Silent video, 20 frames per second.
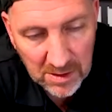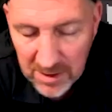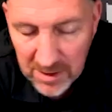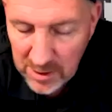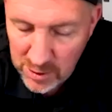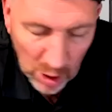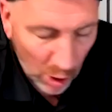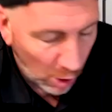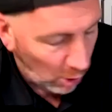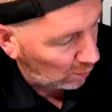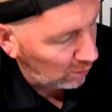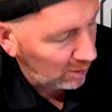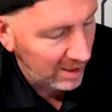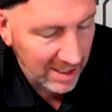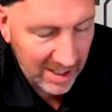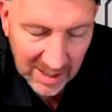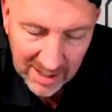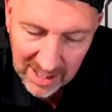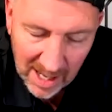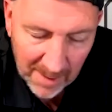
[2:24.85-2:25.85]
There's only
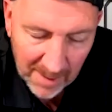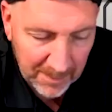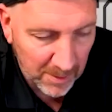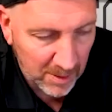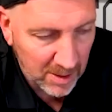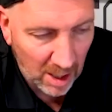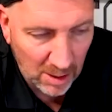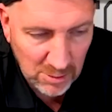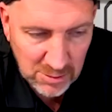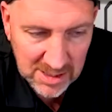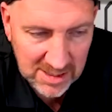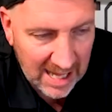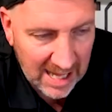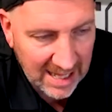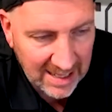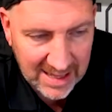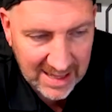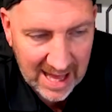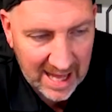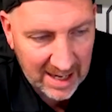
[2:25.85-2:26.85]
a couple coaches
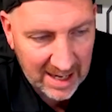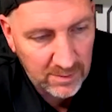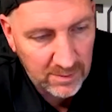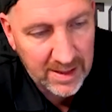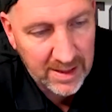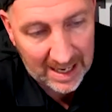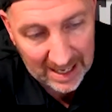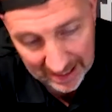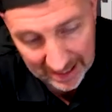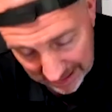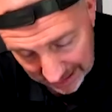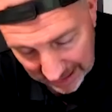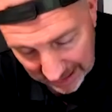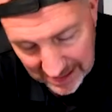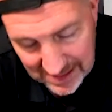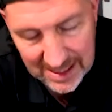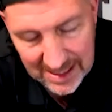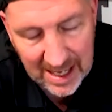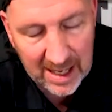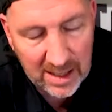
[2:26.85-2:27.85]
like that like I
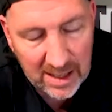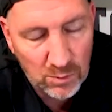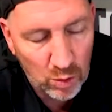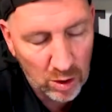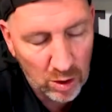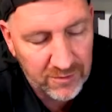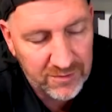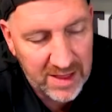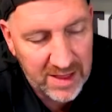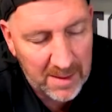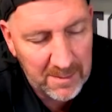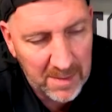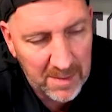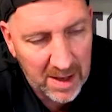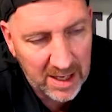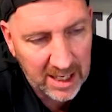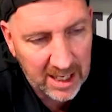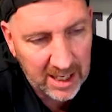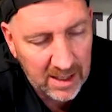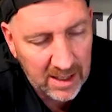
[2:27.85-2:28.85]
said, worth that
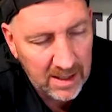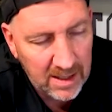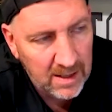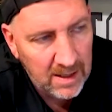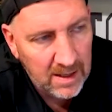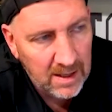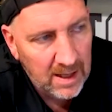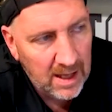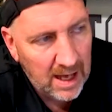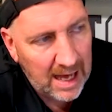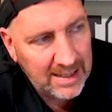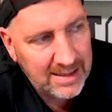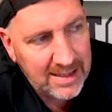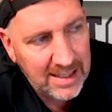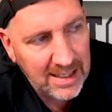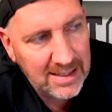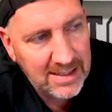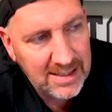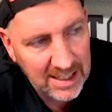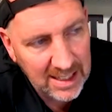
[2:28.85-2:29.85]
money. I
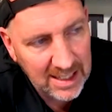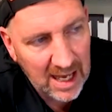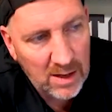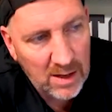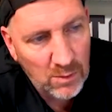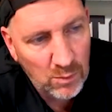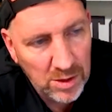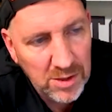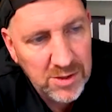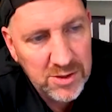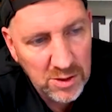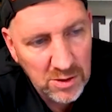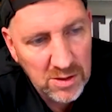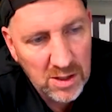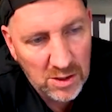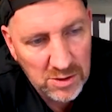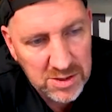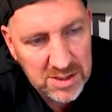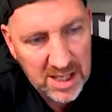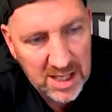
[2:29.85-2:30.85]
think Deion will do
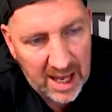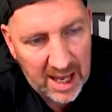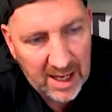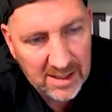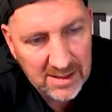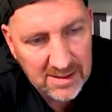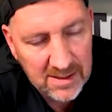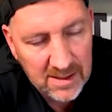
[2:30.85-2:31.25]
those things.